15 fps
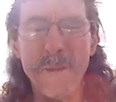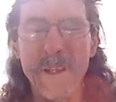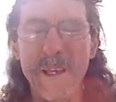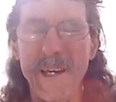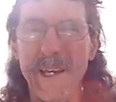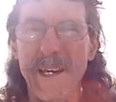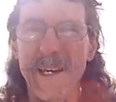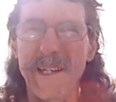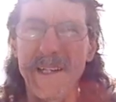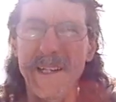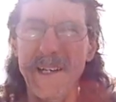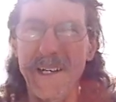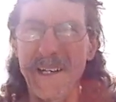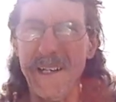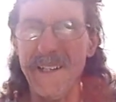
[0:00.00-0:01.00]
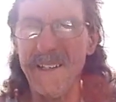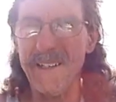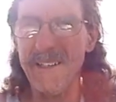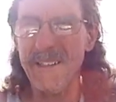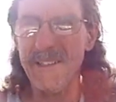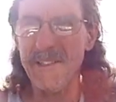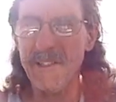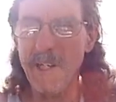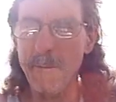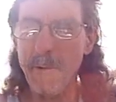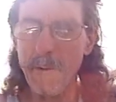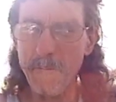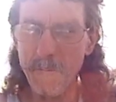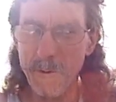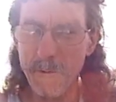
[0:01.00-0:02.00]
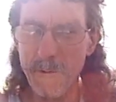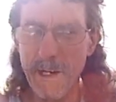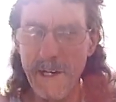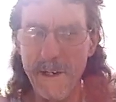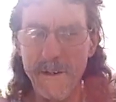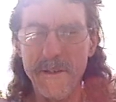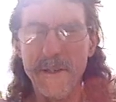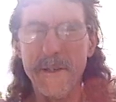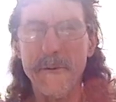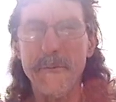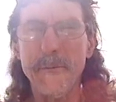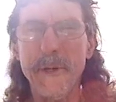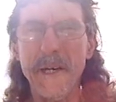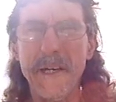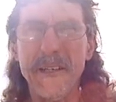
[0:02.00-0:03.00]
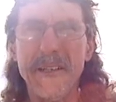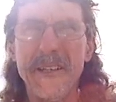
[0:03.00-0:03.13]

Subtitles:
And some of them were round, but